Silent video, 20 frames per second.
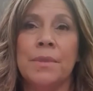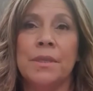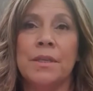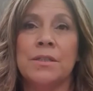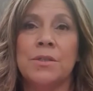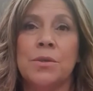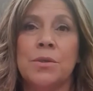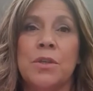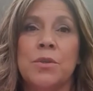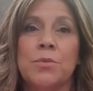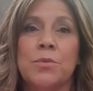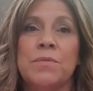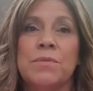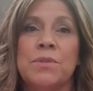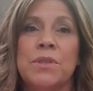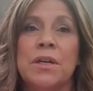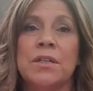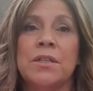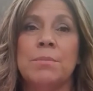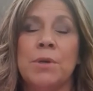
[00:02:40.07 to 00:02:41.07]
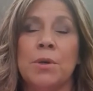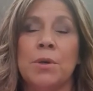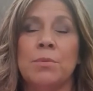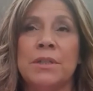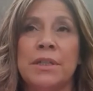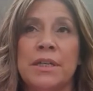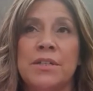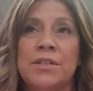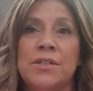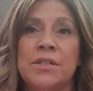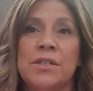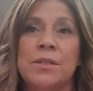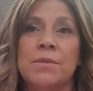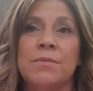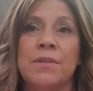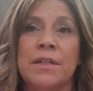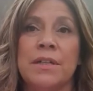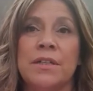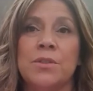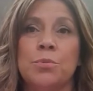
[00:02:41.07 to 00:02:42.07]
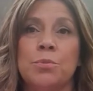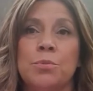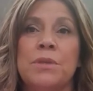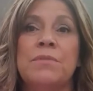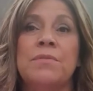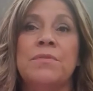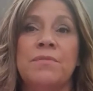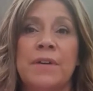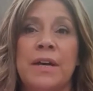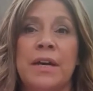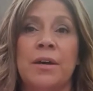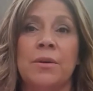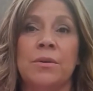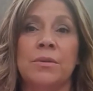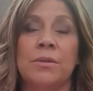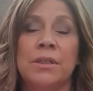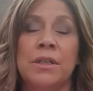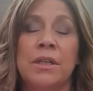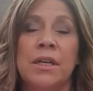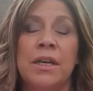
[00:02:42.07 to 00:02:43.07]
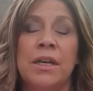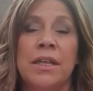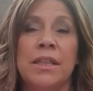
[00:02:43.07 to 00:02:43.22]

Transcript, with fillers: So as we've talked about relationship violence, we've found